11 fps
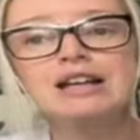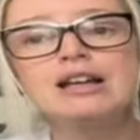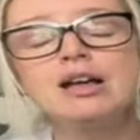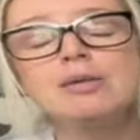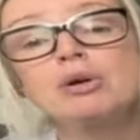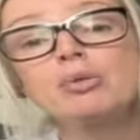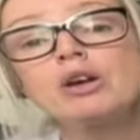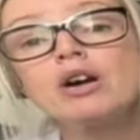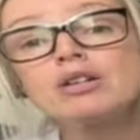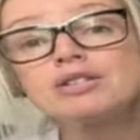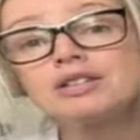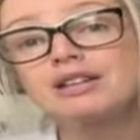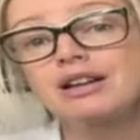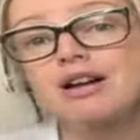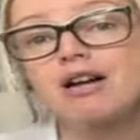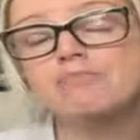But we are setting
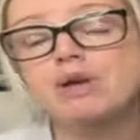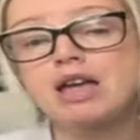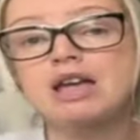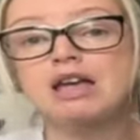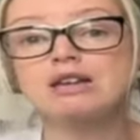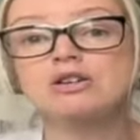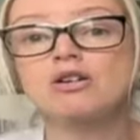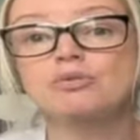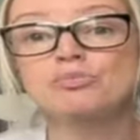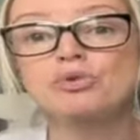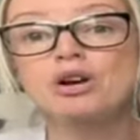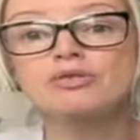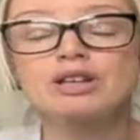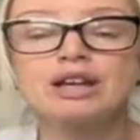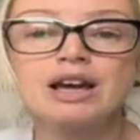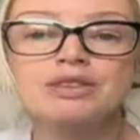up a
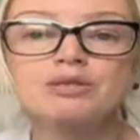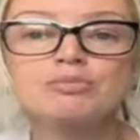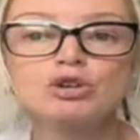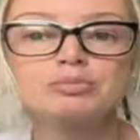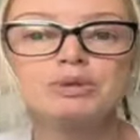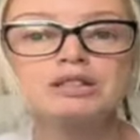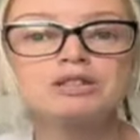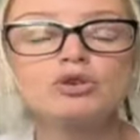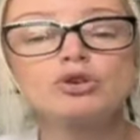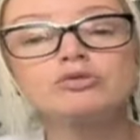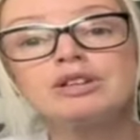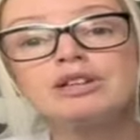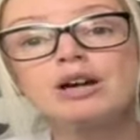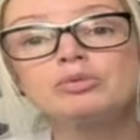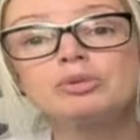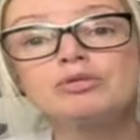nonprofit at the moment, and hopefully
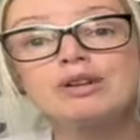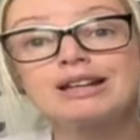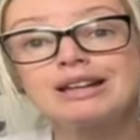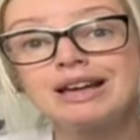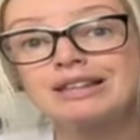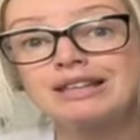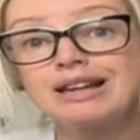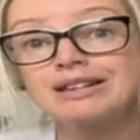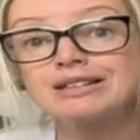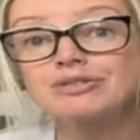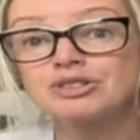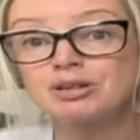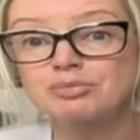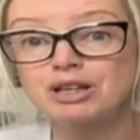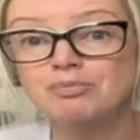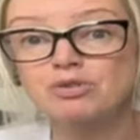that will be ready at the end of
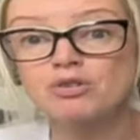September,